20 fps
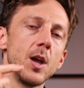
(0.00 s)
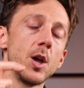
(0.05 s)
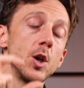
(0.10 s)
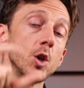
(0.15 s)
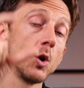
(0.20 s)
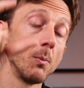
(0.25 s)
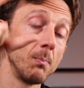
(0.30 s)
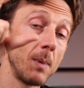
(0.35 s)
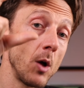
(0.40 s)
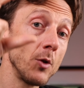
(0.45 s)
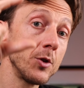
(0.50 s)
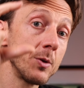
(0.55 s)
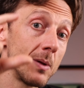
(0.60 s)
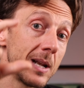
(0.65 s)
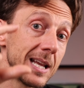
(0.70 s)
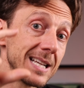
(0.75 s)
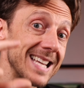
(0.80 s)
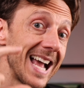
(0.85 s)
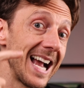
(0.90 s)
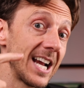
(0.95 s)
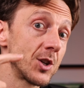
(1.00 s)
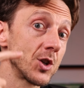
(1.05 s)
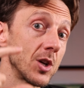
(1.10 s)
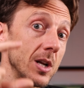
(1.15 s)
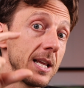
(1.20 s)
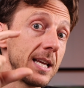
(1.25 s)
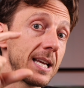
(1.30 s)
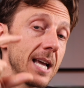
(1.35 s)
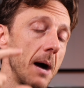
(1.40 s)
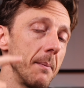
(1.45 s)
your multiple is
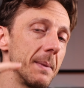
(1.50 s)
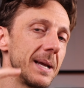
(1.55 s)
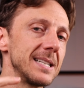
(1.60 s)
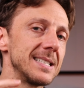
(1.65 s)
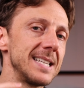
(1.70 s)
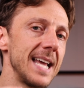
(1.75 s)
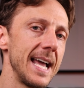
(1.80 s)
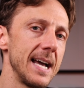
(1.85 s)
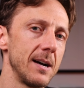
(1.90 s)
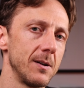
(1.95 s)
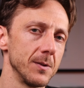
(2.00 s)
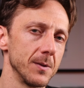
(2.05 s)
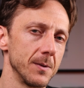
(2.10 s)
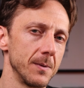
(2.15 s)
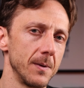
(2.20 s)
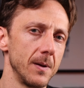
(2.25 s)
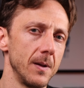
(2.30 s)
actually coming down.